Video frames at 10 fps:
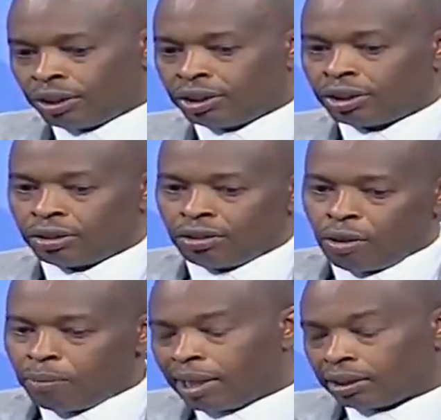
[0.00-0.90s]
actually
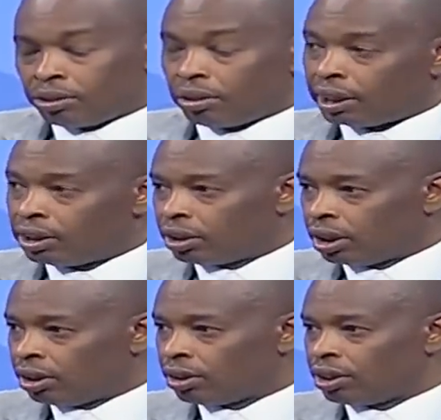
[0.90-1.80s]
go back to our
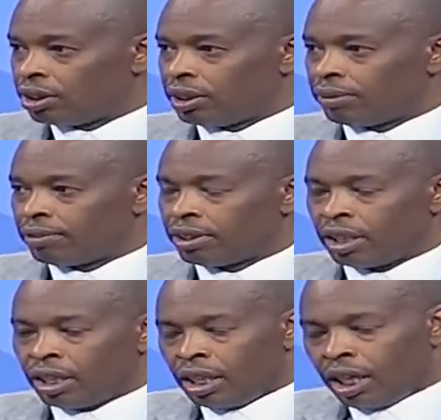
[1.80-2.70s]
education systems
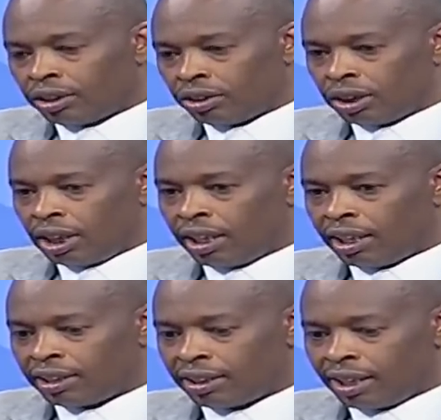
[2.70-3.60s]
and you
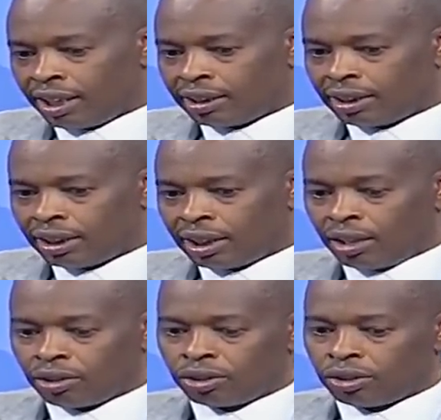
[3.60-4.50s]
realize that
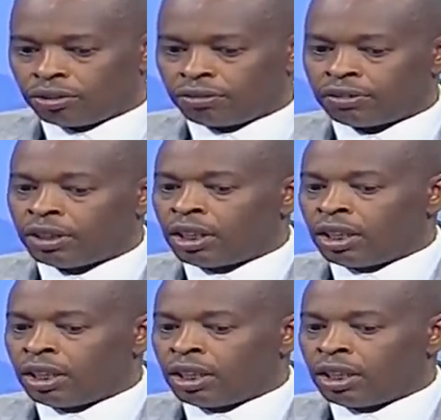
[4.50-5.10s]
a lot of